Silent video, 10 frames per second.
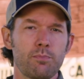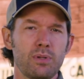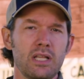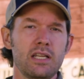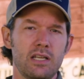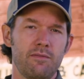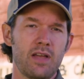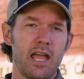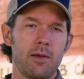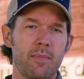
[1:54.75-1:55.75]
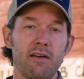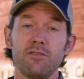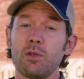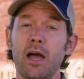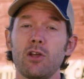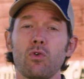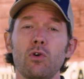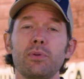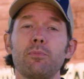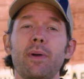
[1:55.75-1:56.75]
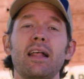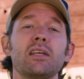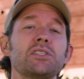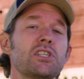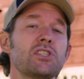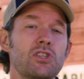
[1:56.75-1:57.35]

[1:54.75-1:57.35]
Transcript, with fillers: depleted of AMF, the microbial balance is